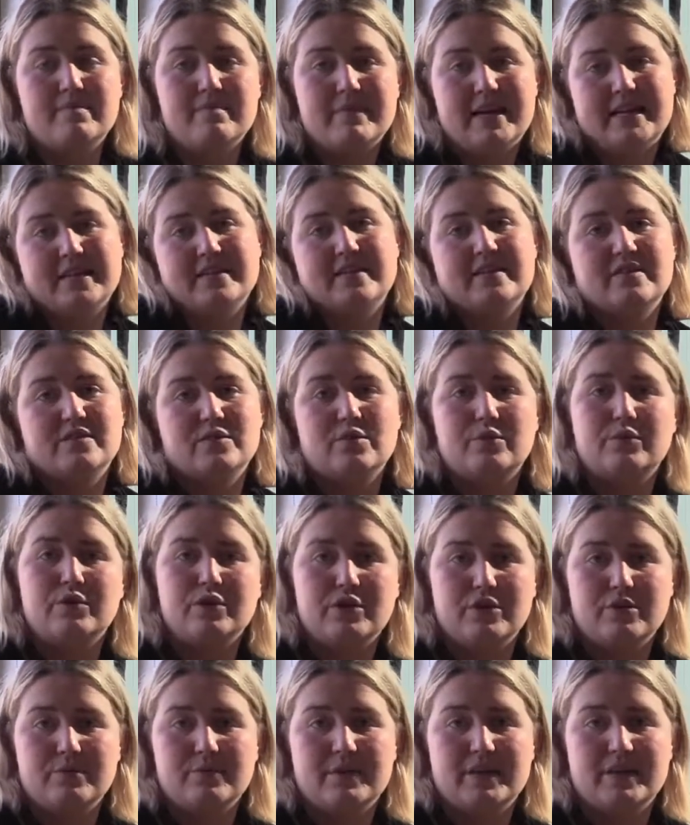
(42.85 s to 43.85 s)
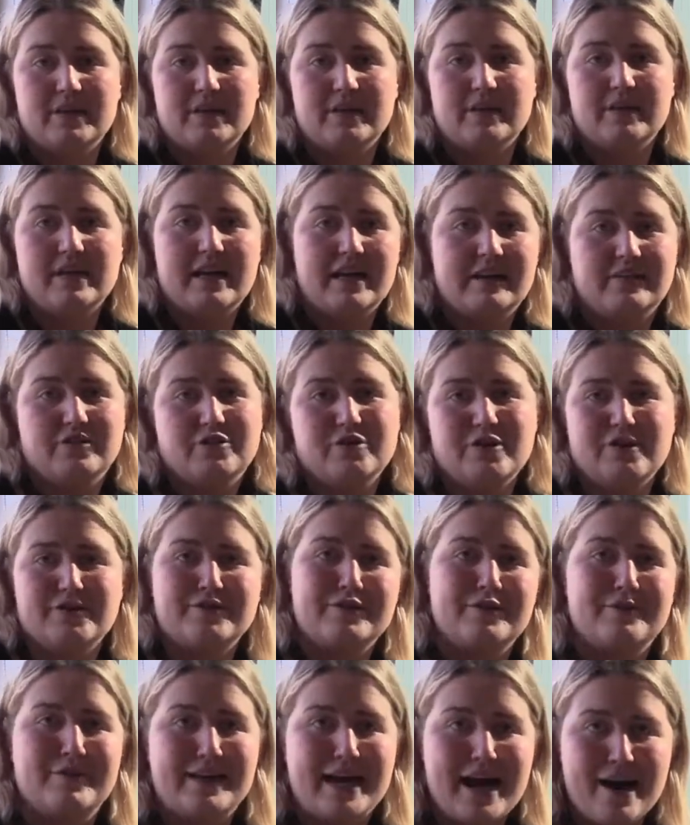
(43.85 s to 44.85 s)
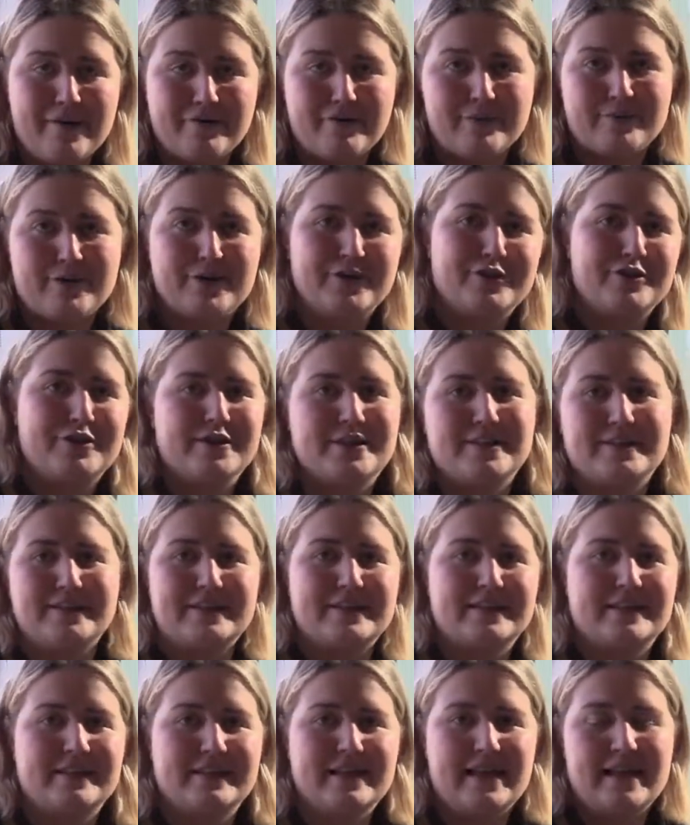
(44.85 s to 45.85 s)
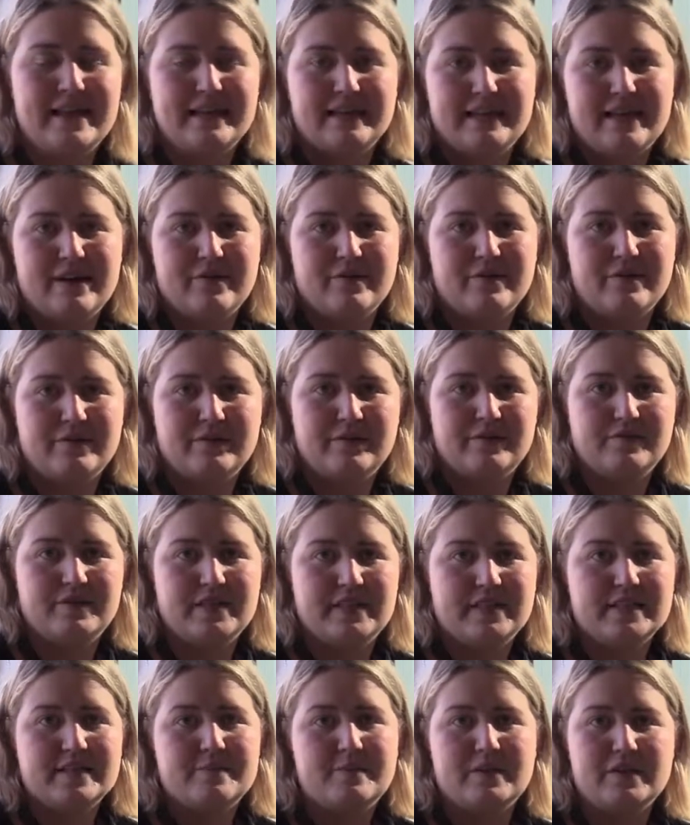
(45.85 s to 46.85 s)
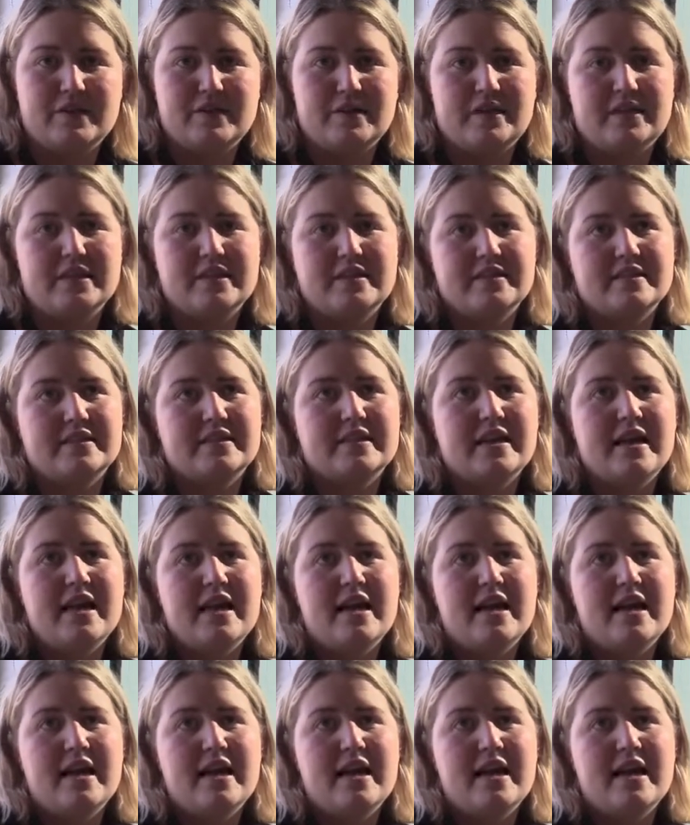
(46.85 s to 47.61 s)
makes us all human and shows that we have emotions and our own lived experience.